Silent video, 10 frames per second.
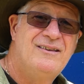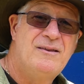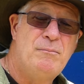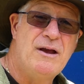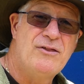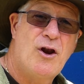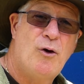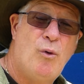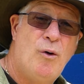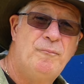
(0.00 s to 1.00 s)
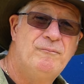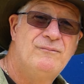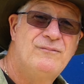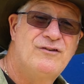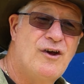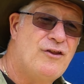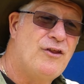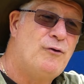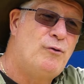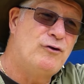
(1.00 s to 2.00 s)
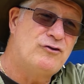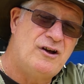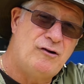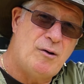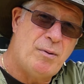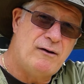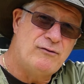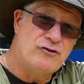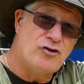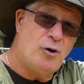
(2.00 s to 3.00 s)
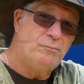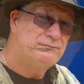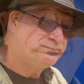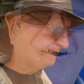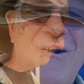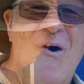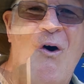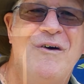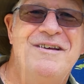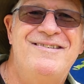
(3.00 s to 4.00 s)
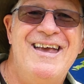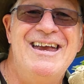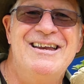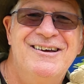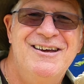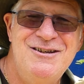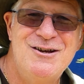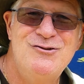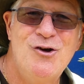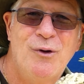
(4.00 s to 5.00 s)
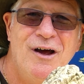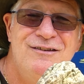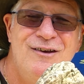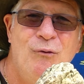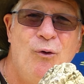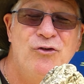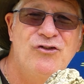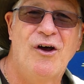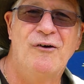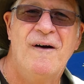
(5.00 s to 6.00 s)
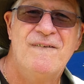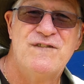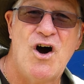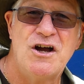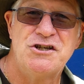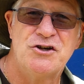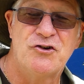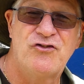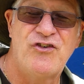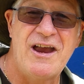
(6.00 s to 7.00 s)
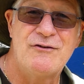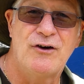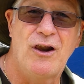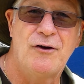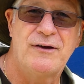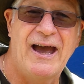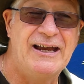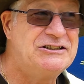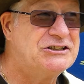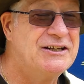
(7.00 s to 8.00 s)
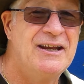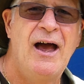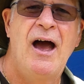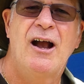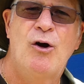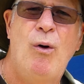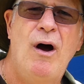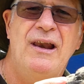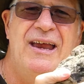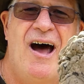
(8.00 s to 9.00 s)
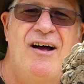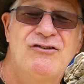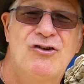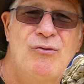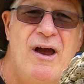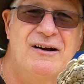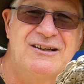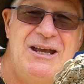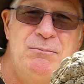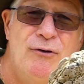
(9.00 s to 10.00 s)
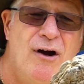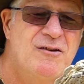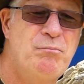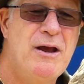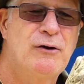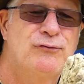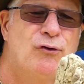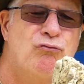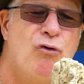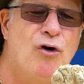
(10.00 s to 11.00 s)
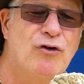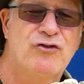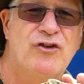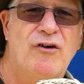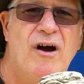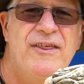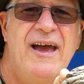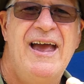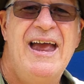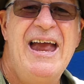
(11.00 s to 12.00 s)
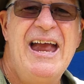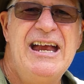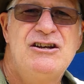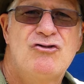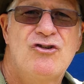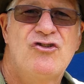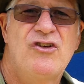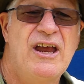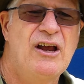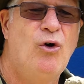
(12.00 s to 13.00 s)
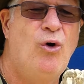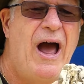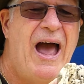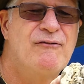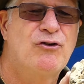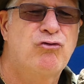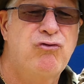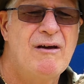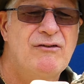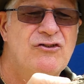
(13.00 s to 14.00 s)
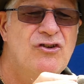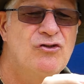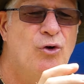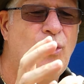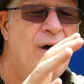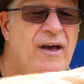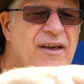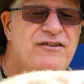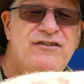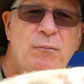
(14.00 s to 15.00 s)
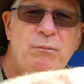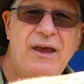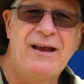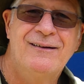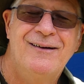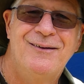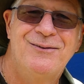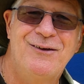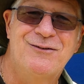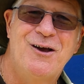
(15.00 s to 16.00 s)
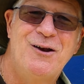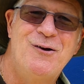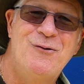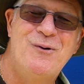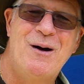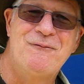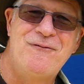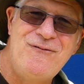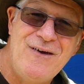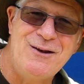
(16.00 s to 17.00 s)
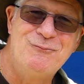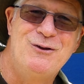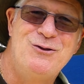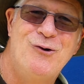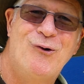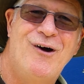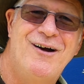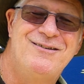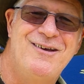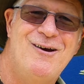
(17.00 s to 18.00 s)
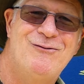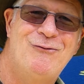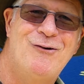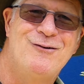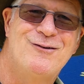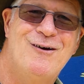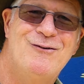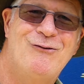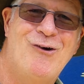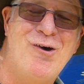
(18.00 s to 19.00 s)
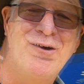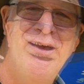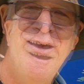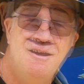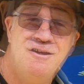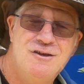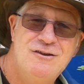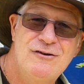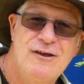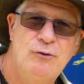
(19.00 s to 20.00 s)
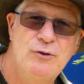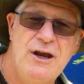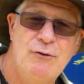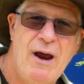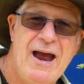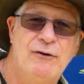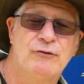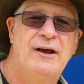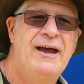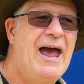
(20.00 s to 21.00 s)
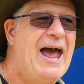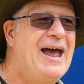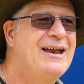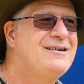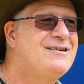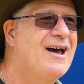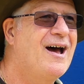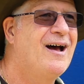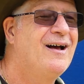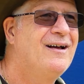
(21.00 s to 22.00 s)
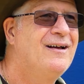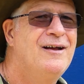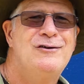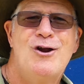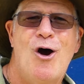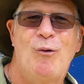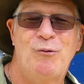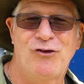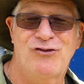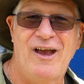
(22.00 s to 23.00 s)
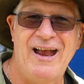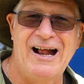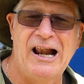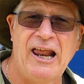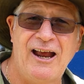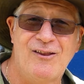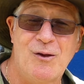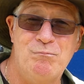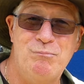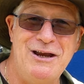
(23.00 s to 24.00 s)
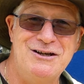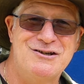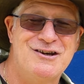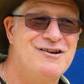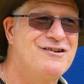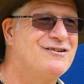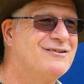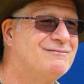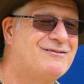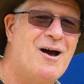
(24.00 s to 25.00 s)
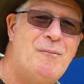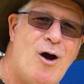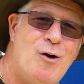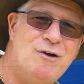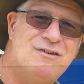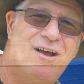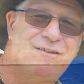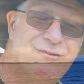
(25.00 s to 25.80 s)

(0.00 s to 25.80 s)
the bit that I want, so that the roots can grip over the top. Or indeed, you can do what I do also. Find your favourite location and quietly hunt around. Keep your eyes peeled for rocks that are either interesting or have crevices or something that's going to fit with your idea of a root over rock. You can do that all year round. And no, I'm not saying clear the beaches and come home with tons